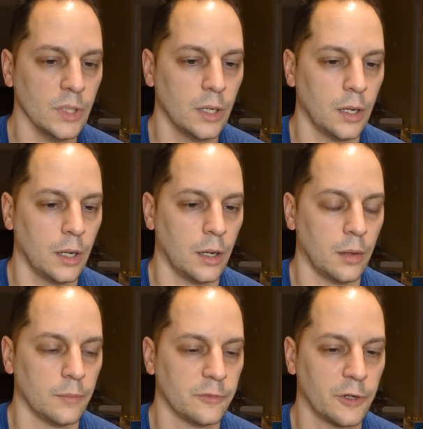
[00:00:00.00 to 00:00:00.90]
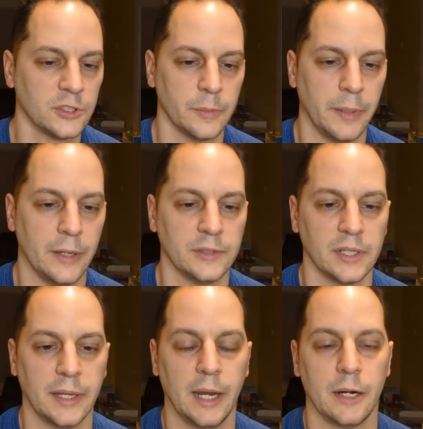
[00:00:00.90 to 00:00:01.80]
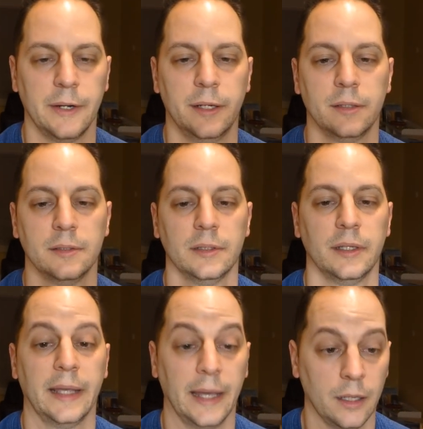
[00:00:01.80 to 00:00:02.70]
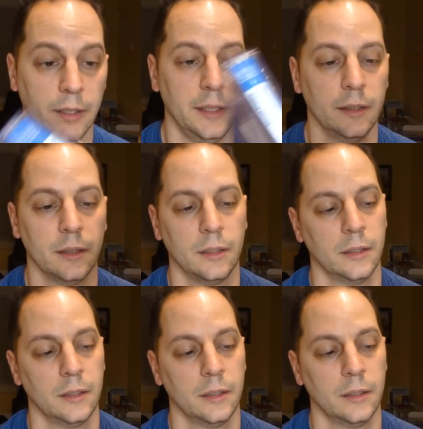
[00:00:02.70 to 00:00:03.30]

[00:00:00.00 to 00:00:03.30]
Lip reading: First appearance of Carrie Kelly.